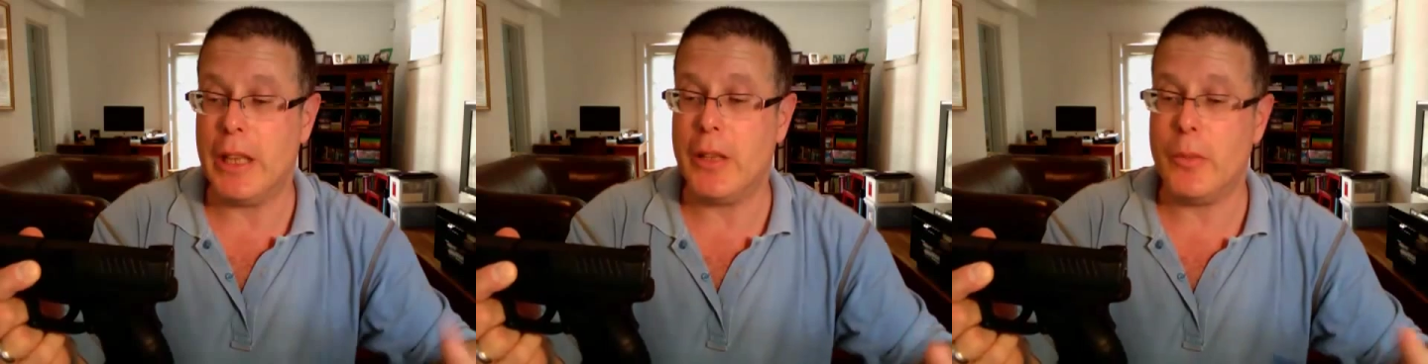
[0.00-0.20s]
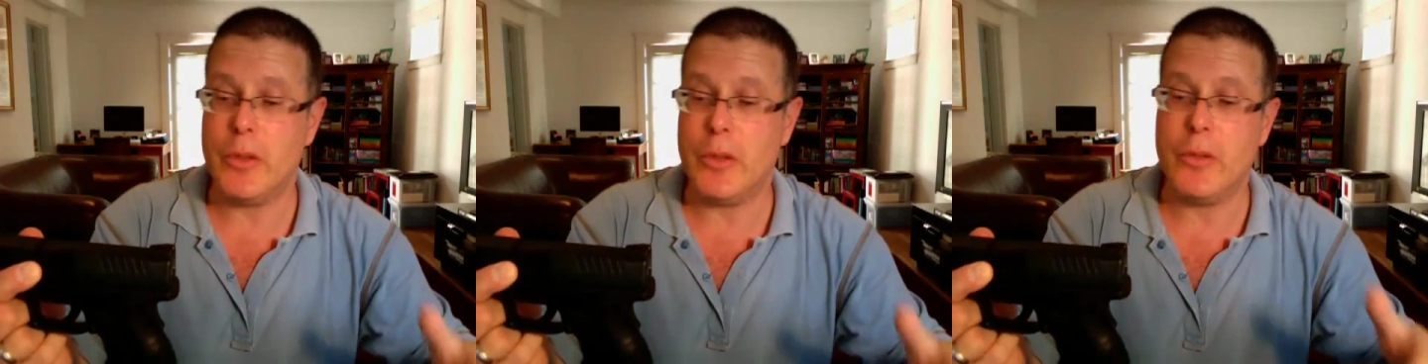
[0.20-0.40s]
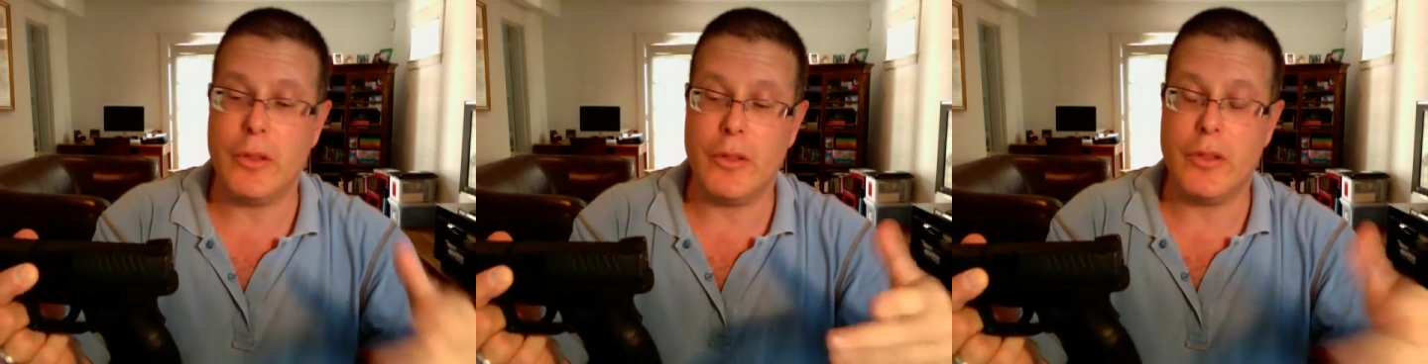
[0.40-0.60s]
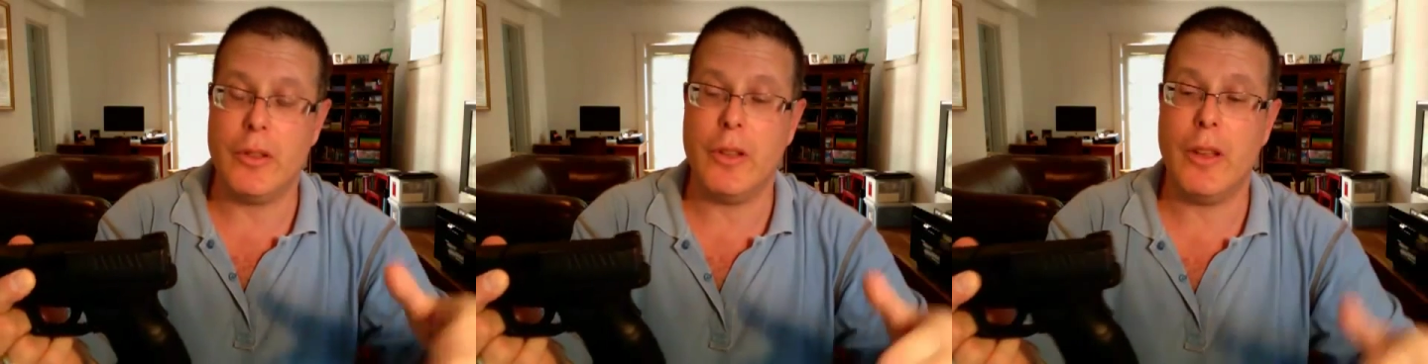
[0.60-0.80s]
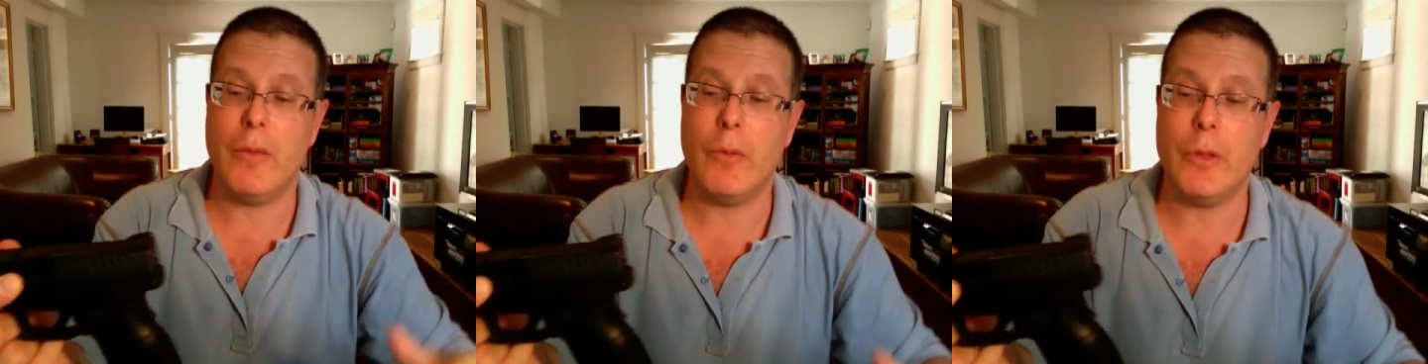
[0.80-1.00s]
and abuse it and
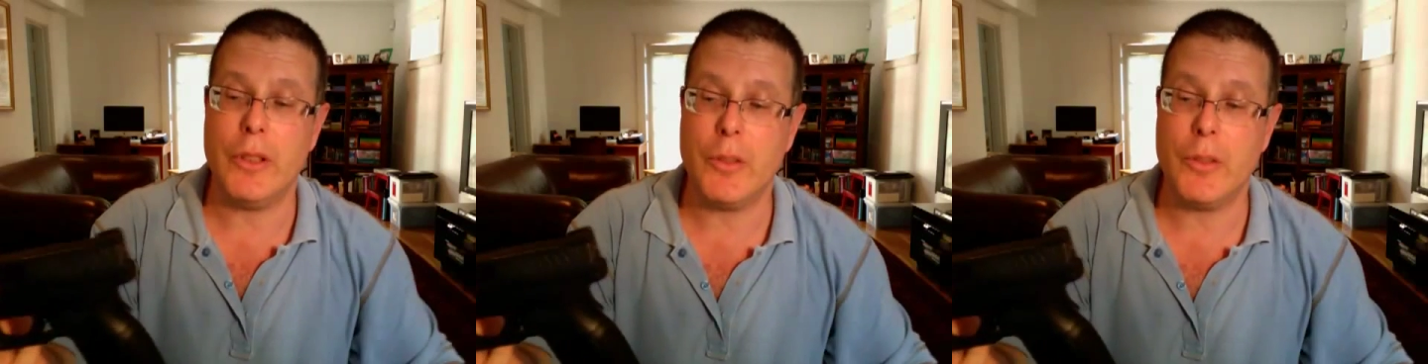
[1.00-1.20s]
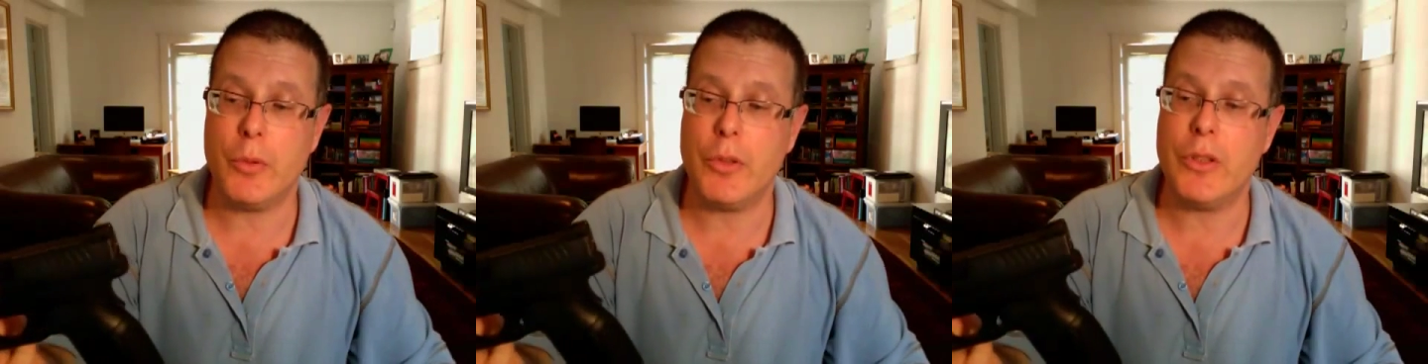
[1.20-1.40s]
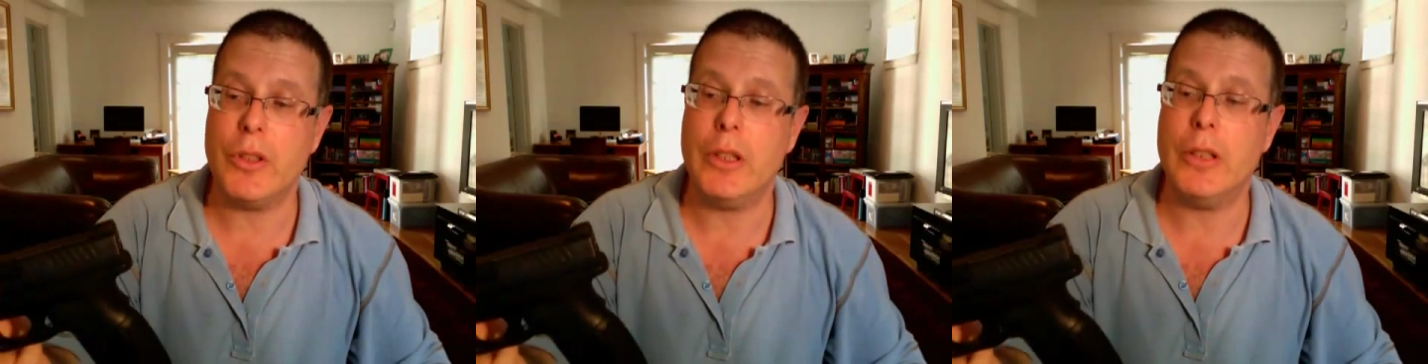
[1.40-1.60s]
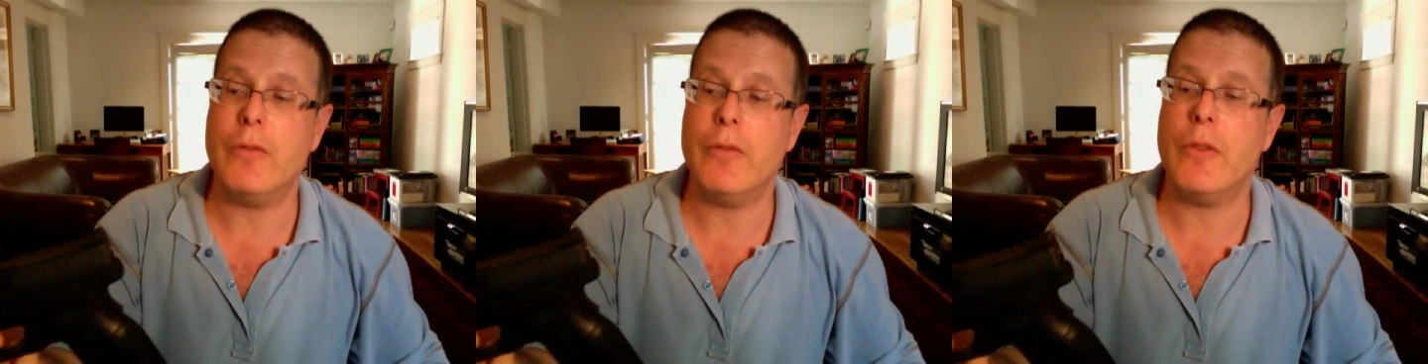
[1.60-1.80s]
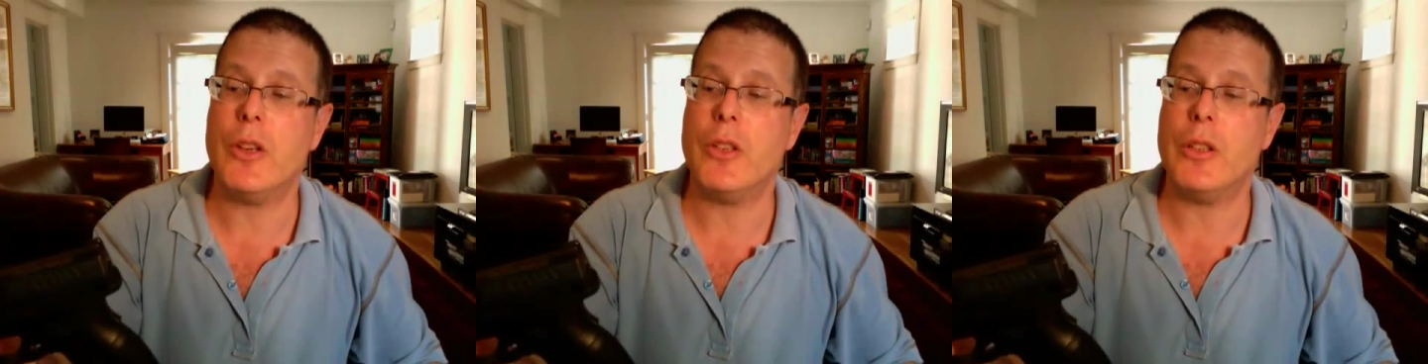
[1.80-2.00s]
still have one that's pristine,
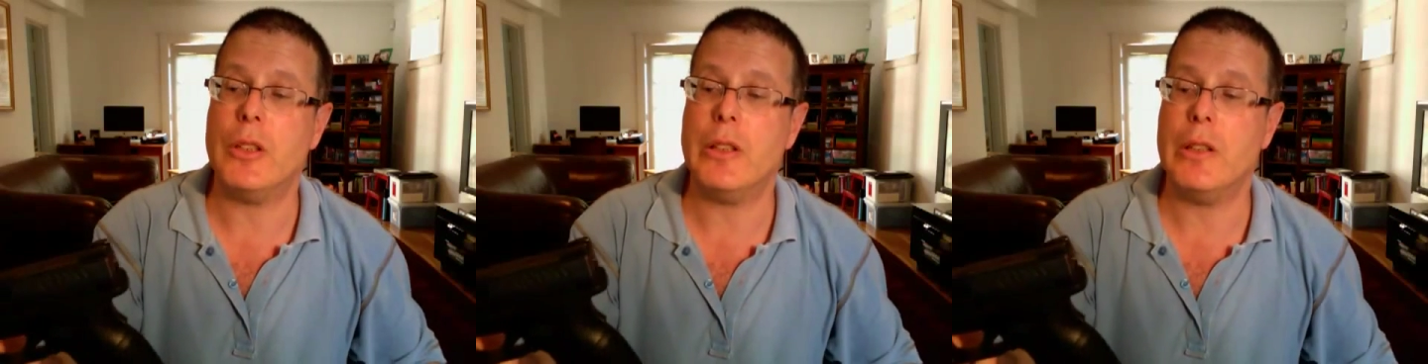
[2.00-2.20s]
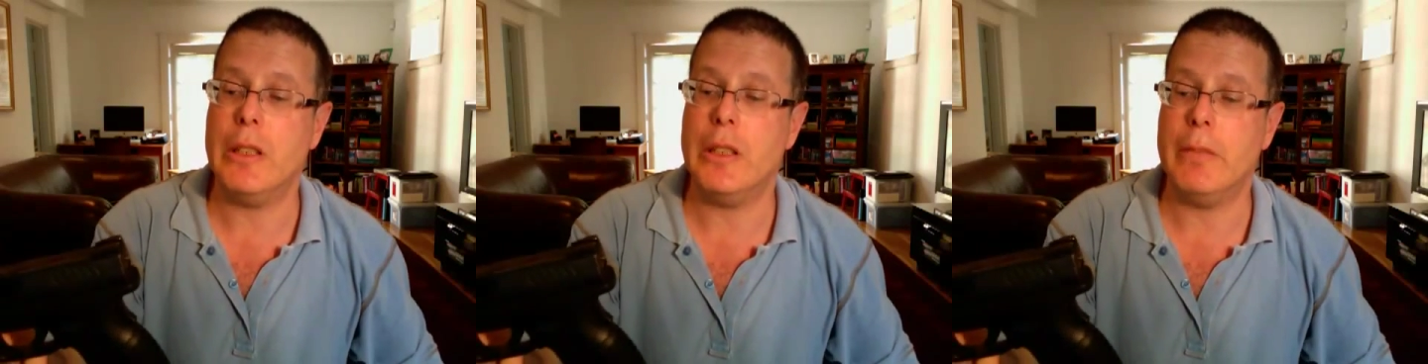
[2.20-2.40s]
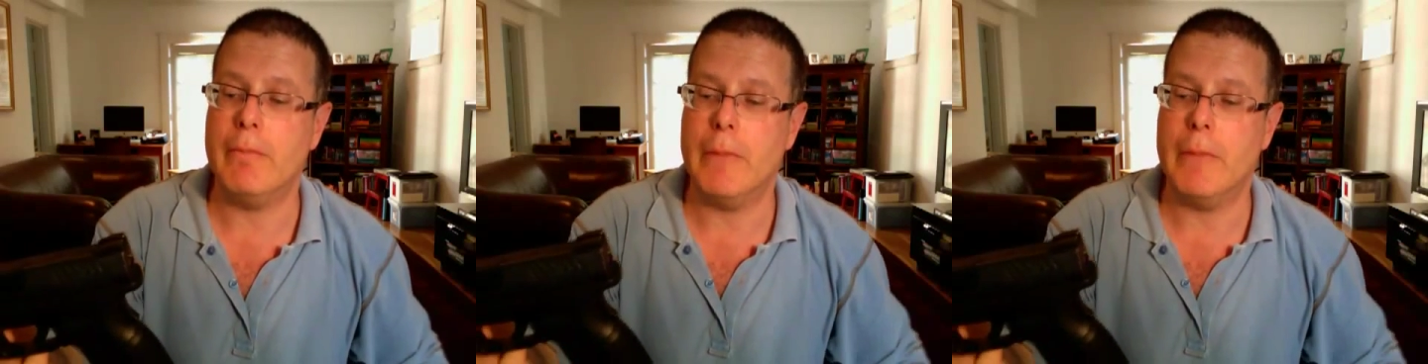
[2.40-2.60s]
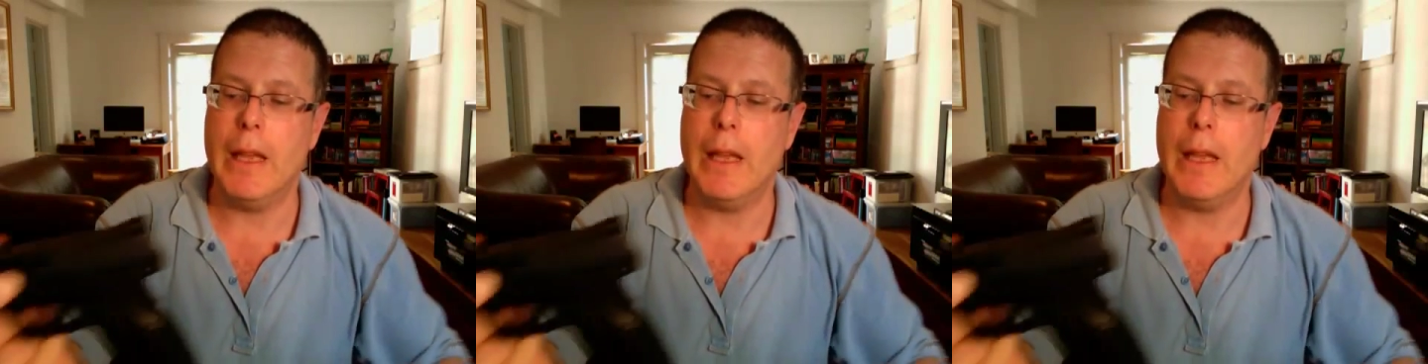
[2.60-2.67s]
fresh, and clean.